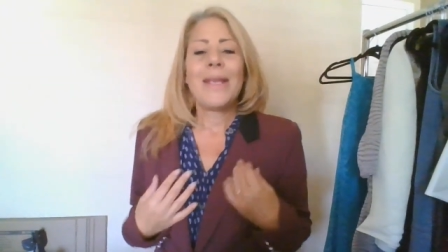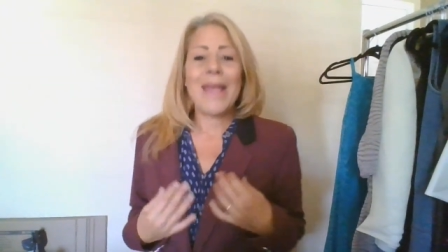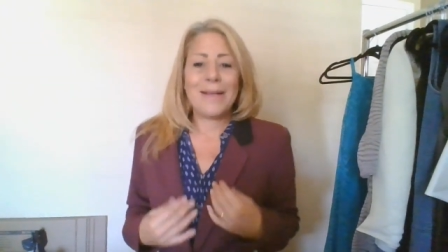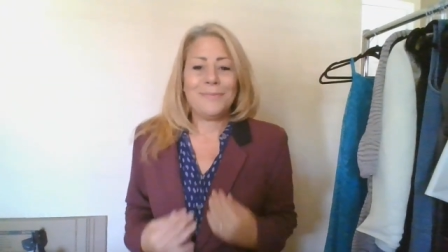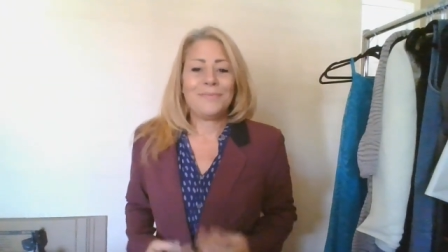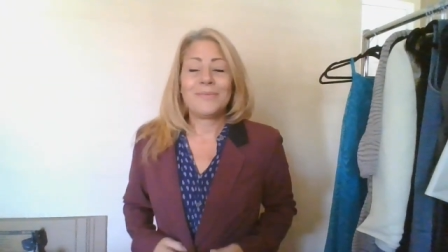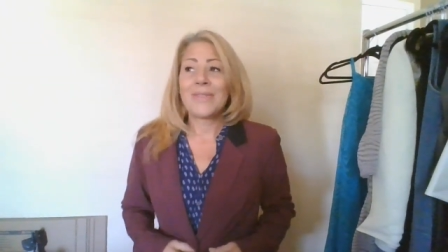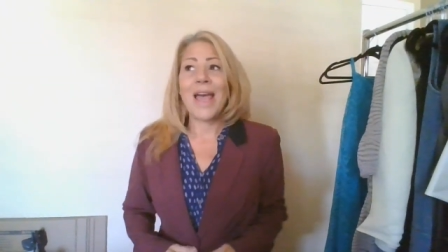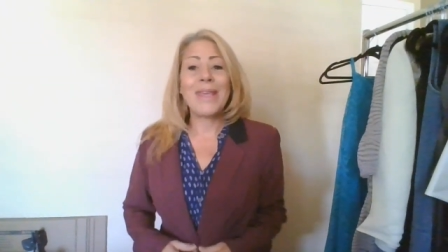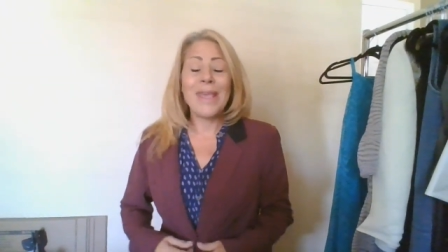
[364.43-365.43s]
Yeah,
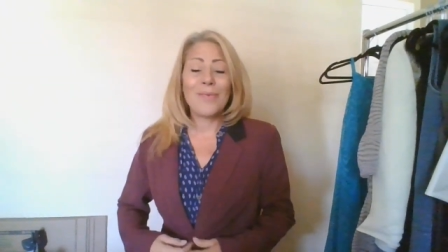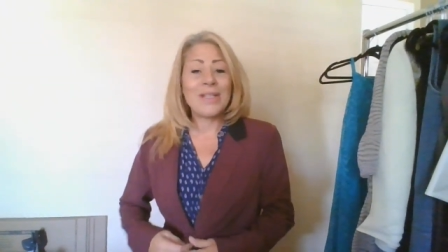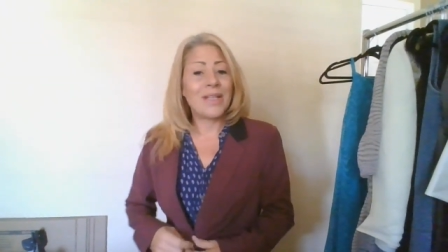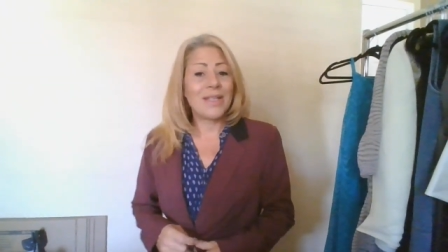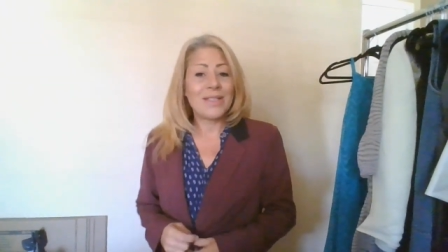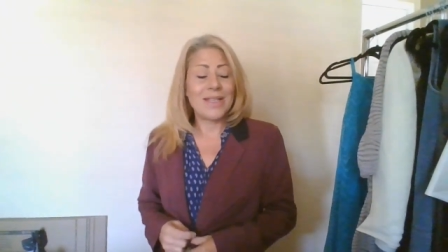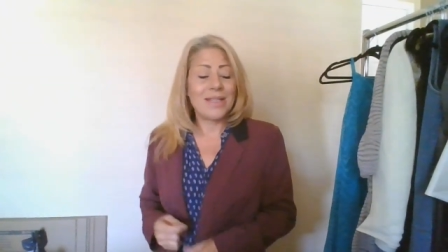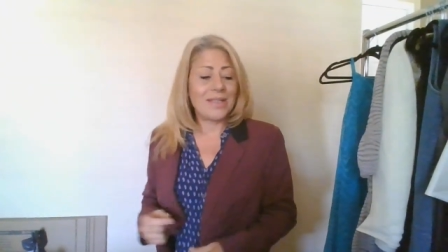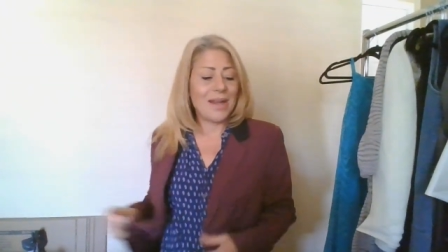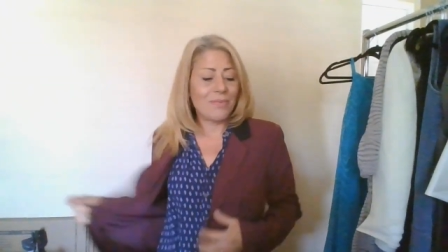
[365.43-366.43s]
I can't wait to list
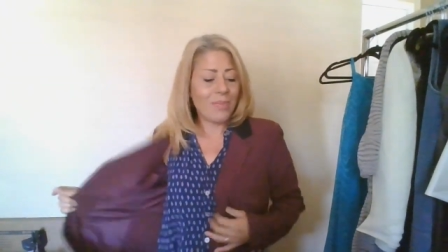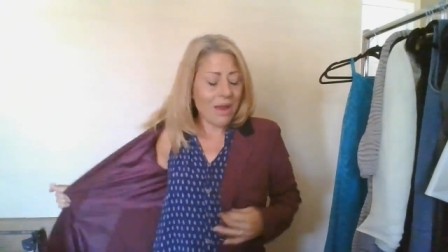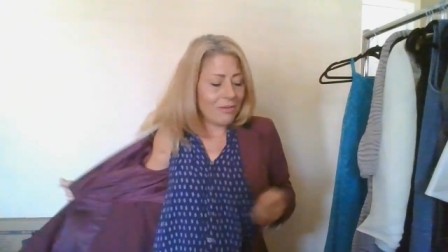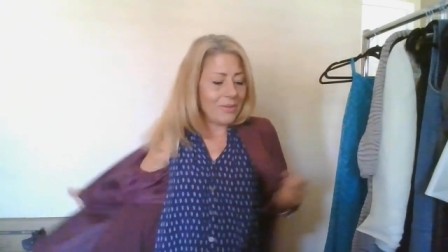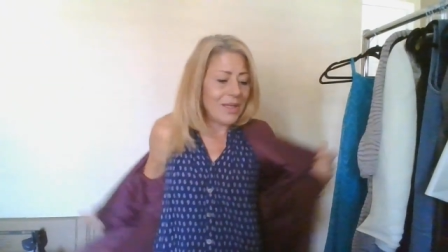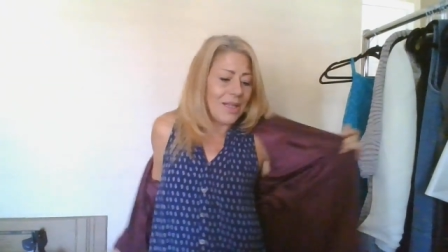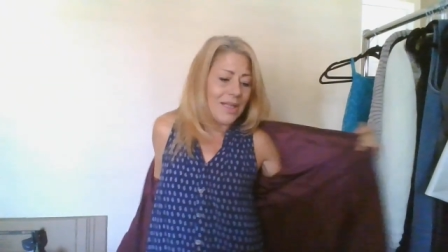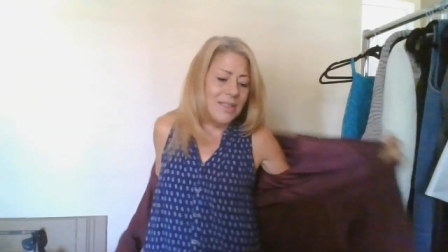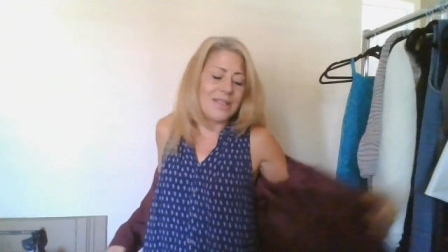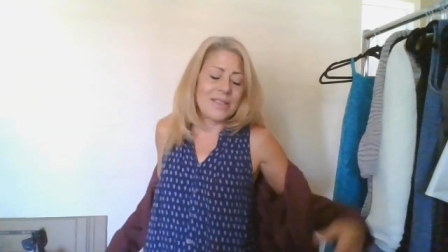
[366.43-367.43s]
this, and I'm probably going
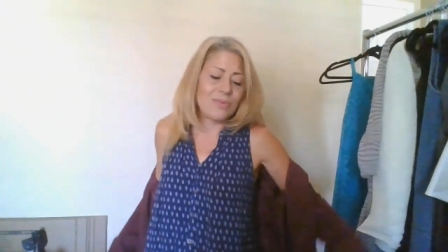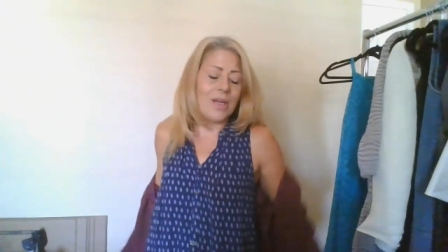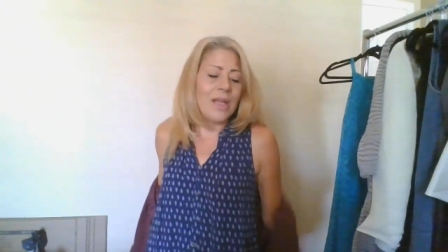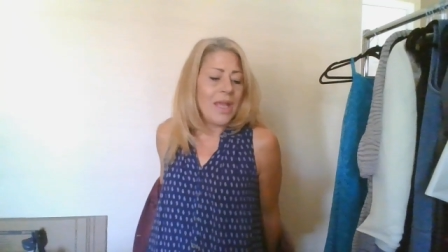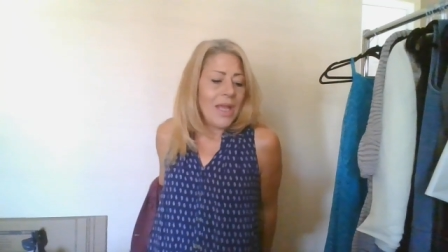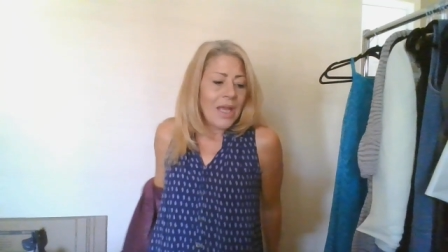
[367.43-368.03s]
to list this one,